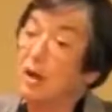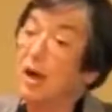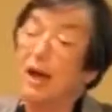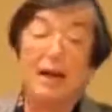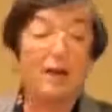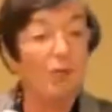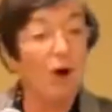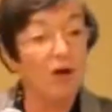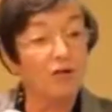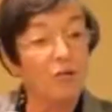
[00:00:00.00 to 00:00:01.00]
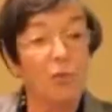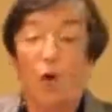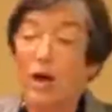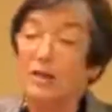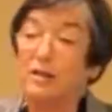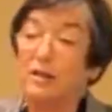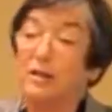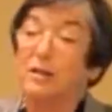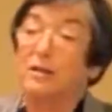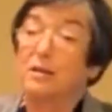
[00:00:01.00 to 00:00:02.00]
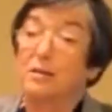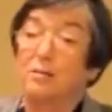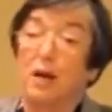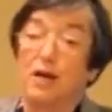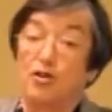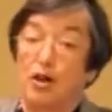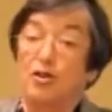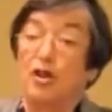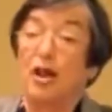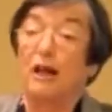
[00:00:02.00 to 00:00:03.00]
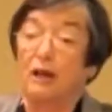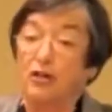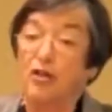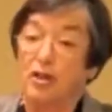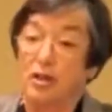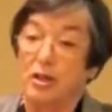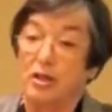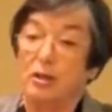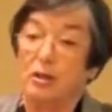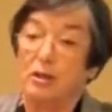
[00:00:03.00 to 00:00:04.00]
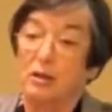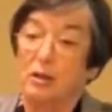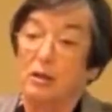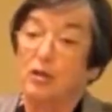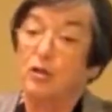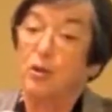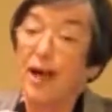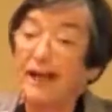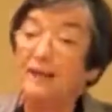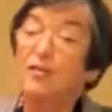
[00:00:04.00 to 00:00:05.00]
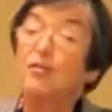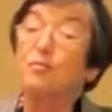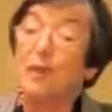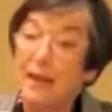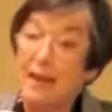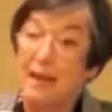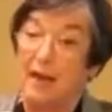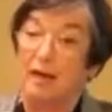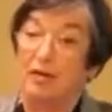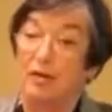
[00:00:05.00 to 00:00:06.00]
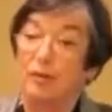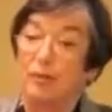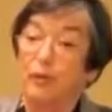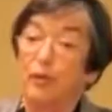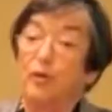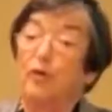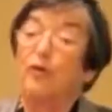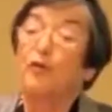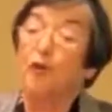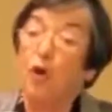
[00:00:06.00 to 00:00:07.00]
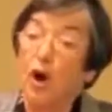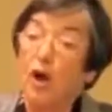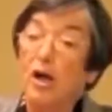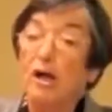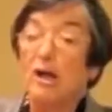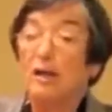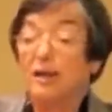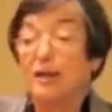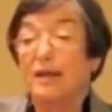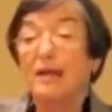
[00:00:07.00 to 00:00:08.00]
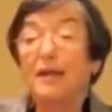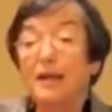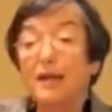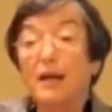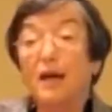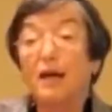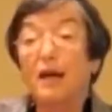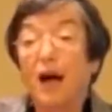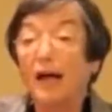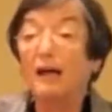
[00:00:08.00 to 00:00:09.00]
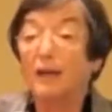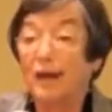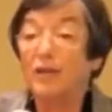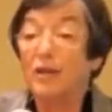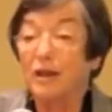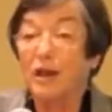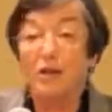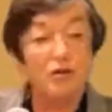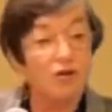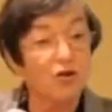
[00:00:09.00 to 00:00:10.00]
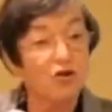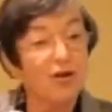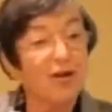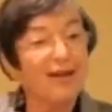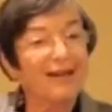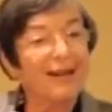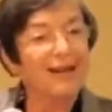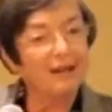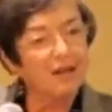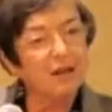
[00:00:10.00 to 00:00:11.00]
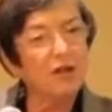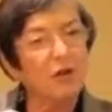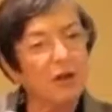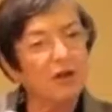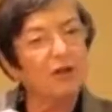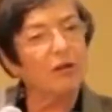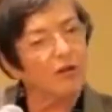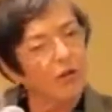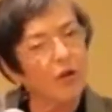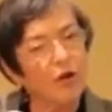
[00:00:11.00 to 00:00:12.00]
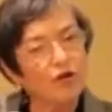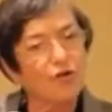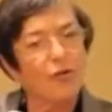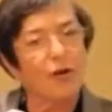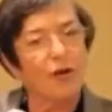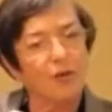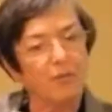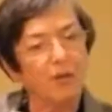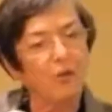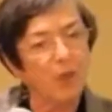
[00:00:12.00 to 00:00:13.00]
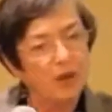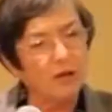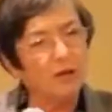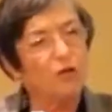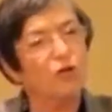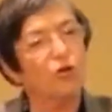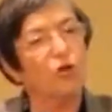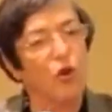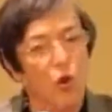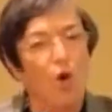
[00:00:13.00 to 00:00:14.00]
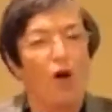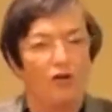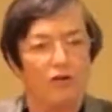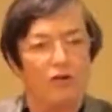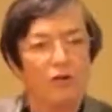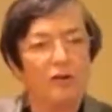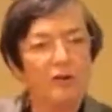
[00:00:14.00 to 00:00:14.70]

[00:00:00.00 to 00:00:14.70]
I was appointed by Judge Hellerstein to act as a mediator for the nine eleven cases that didn't go into the first fund but went to the courts.